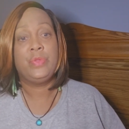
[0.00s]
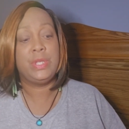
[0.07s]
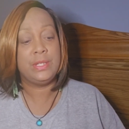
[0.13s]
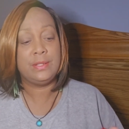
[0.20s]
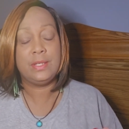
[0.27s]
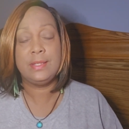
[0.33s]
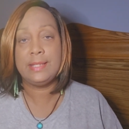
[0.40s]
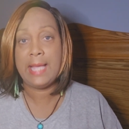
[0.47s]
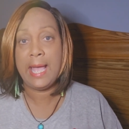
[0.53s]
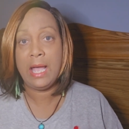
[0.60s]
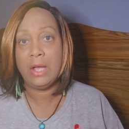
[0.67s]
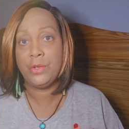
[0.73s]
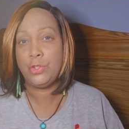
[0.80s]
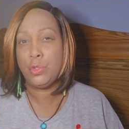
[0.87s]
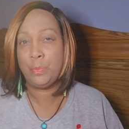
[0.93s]
This is
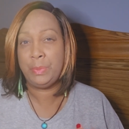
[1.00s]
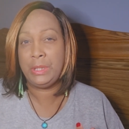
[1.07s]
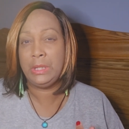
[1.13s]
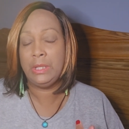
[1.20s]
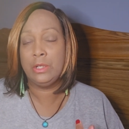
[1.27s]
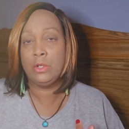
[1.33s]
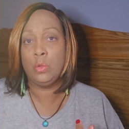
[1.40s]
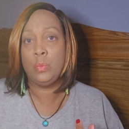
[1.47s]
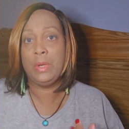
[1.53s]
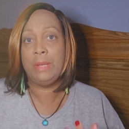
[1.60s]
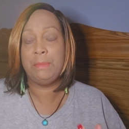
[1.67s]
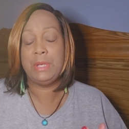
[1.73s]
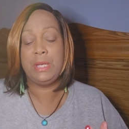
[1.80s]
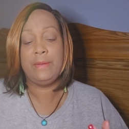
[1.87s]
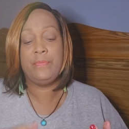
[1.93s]
how you belittle
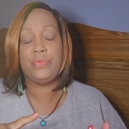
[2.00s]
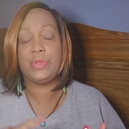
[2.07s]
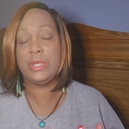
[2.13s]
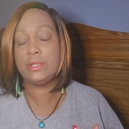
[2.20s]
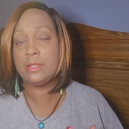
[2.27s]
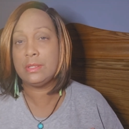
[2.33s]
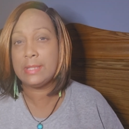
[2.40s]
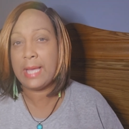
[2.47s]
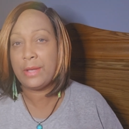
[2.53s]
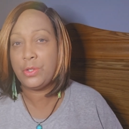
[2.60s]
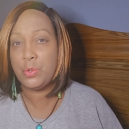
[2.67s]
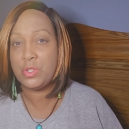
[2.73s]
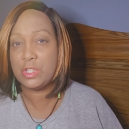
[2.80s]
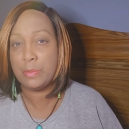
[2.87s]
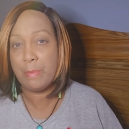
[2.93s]
women. This is how
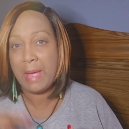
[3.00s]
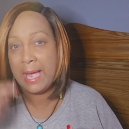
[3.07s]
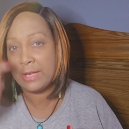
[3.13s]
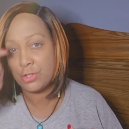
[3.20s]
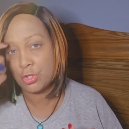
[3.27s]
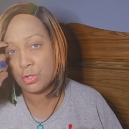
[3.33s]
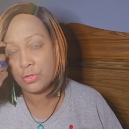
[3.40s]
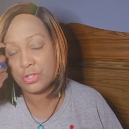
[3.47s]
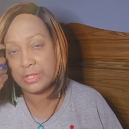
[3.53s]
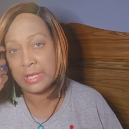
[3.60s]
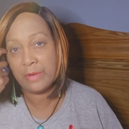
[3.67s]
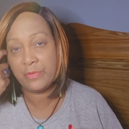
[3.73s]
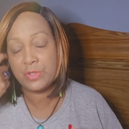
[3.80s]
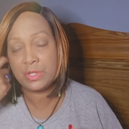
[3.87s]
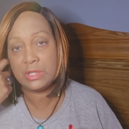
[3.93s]
you smash her
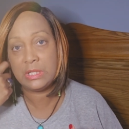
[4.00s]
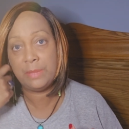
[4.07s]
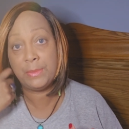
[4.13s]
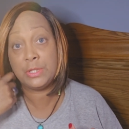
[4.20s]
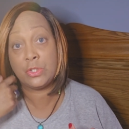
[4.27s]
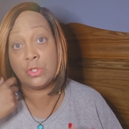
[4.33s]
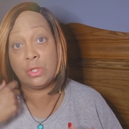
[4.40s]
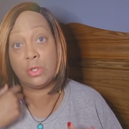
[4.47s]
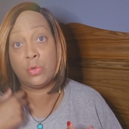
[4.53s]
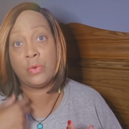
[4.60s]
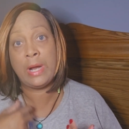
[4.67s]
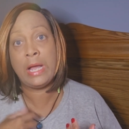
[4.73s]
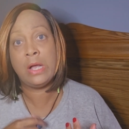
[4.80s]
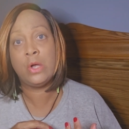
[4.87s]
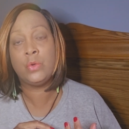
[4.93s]
self-esteem into the
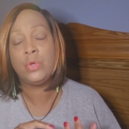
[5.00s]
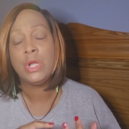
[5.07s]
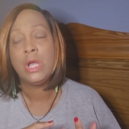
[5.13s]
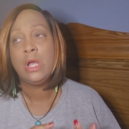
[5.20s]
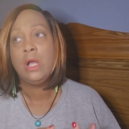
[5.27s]
ground.